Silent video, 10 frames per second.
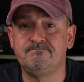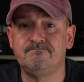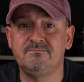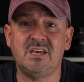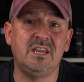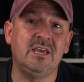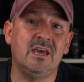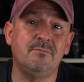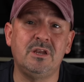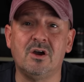that he
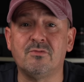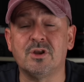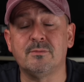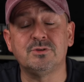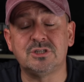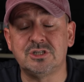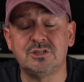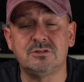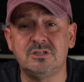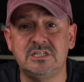had been offered a position
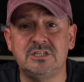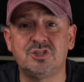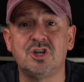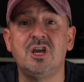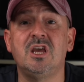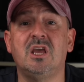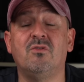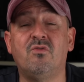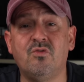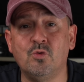to teach in
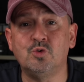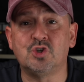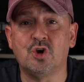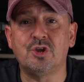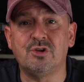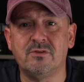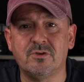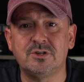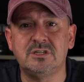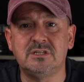Fuzhou
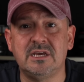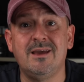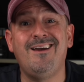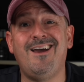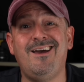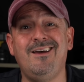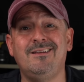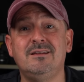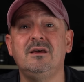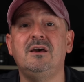University
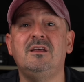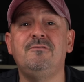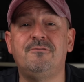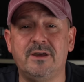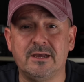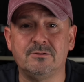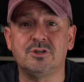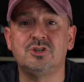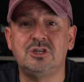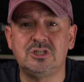and had failed
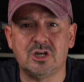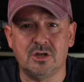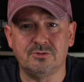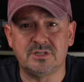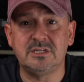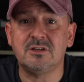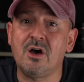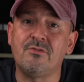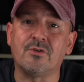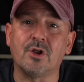to disclose this
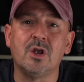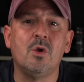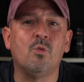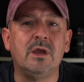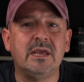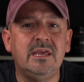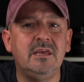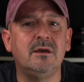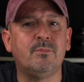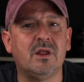offer when
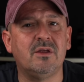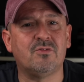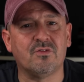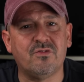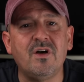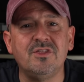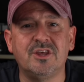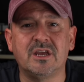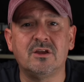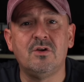he applied for
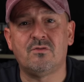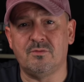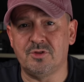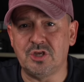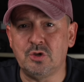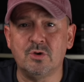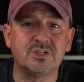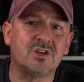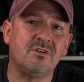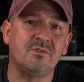funding from the US
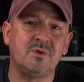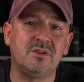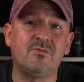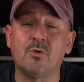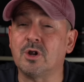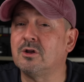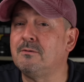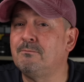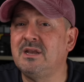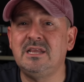government for
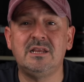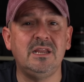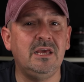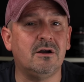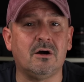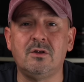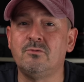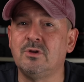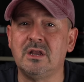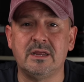completely
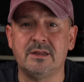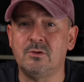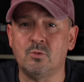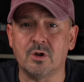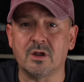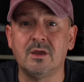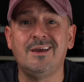unrelated work